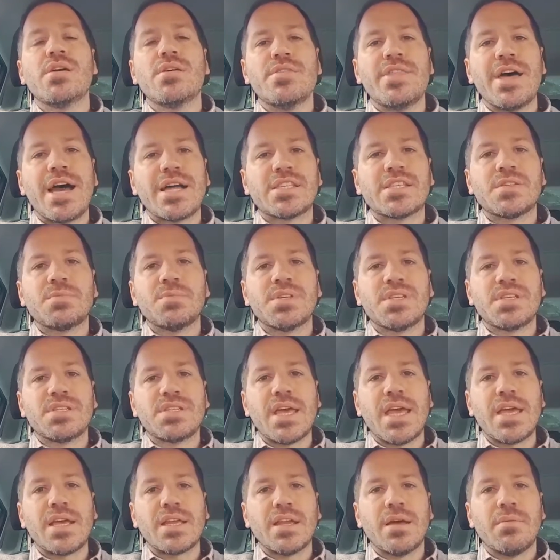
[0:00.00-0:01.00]
That's
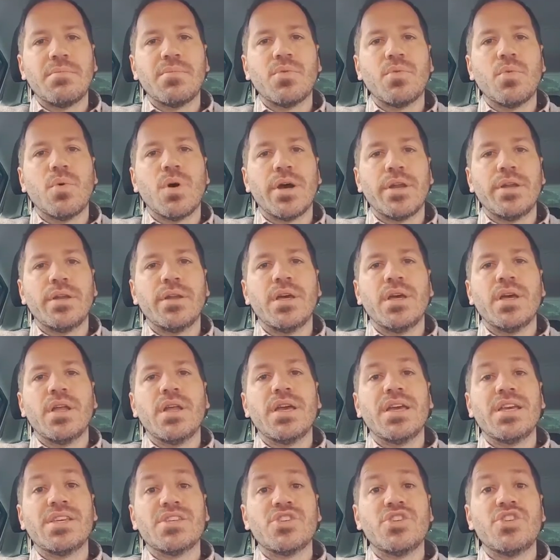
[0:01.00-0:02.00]
mistake number one,
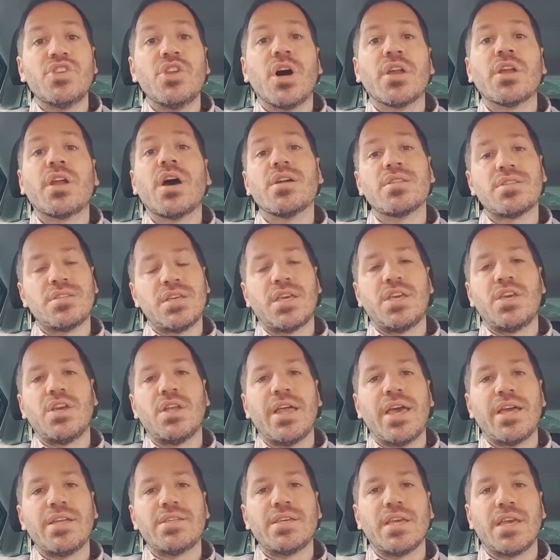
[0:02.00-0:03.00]
is not
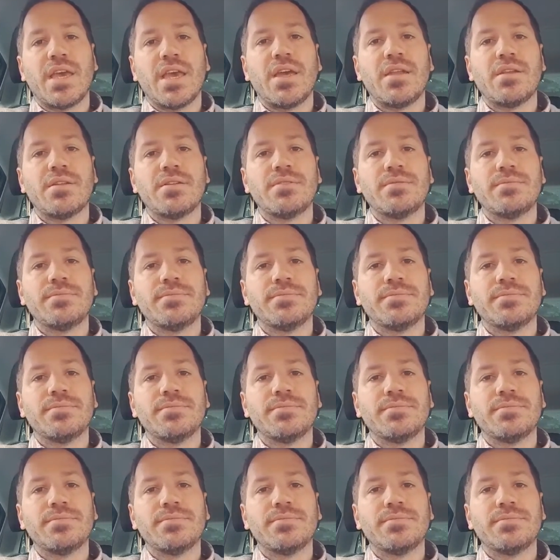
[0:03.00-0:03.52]
articulating it.